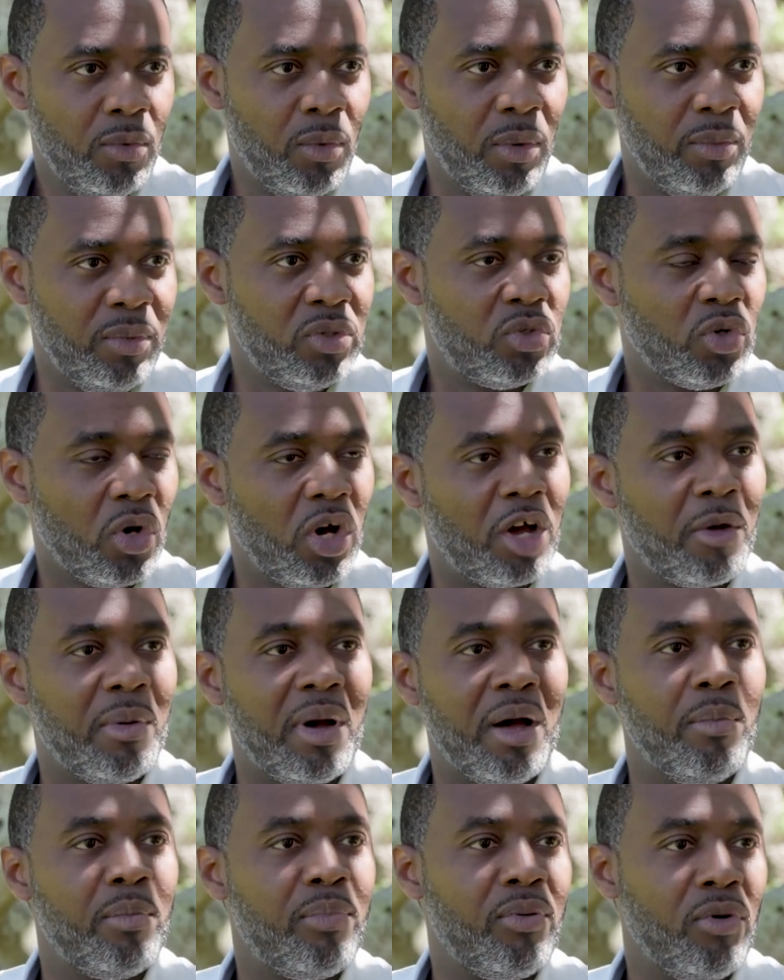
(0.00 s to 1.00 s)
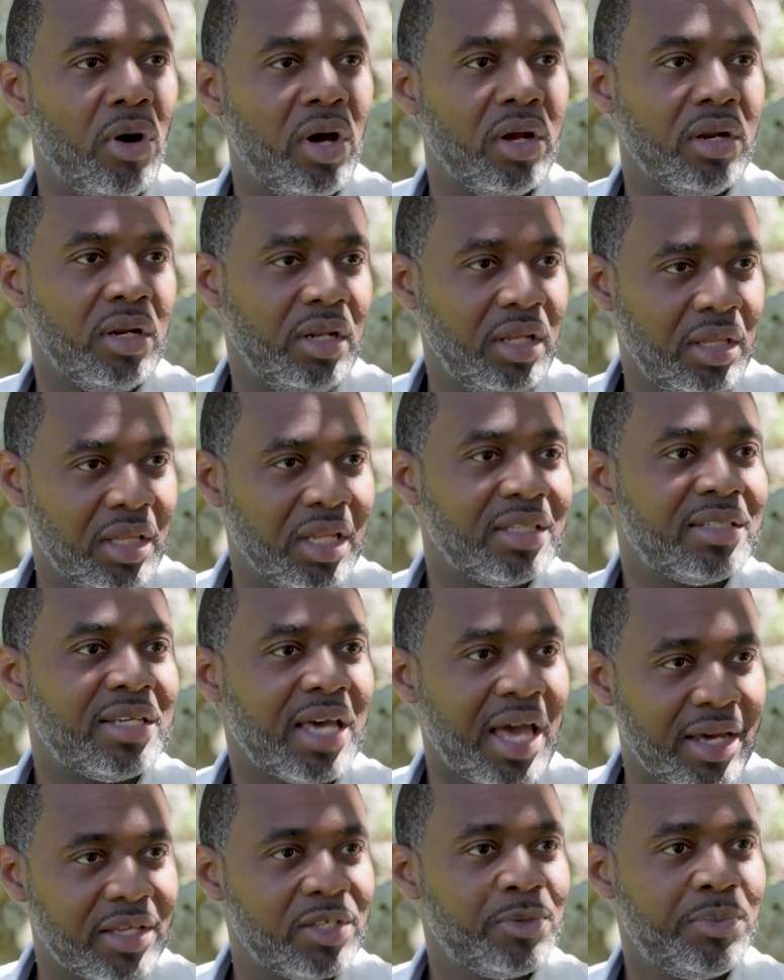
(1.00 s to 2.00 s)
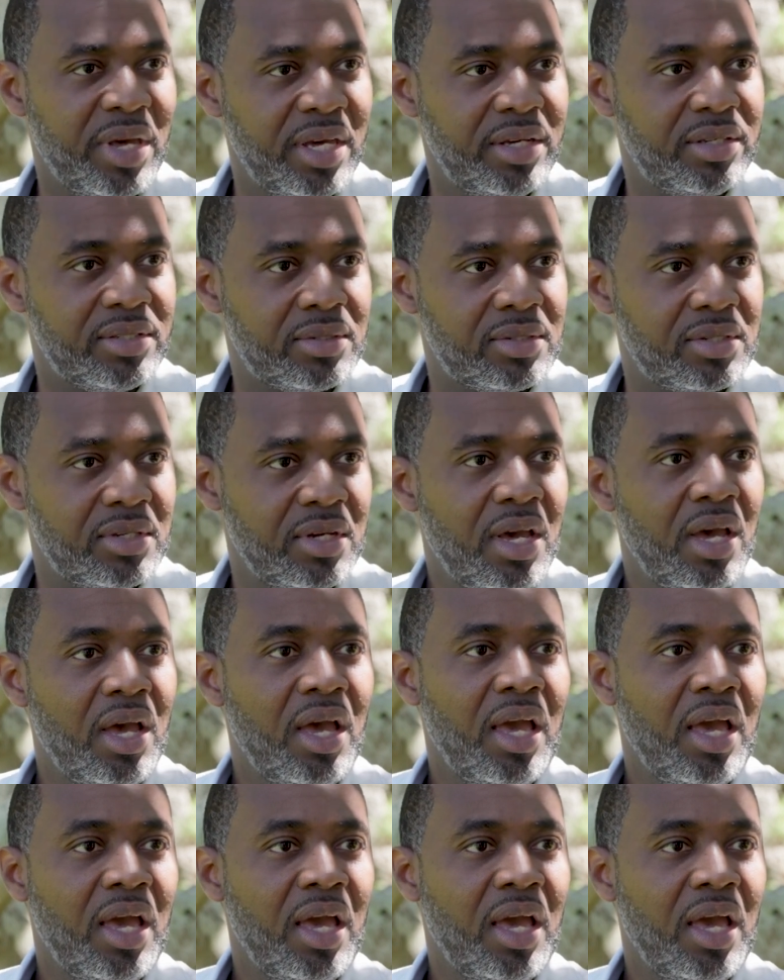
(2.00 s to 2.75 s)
when we talk about broadening the tax base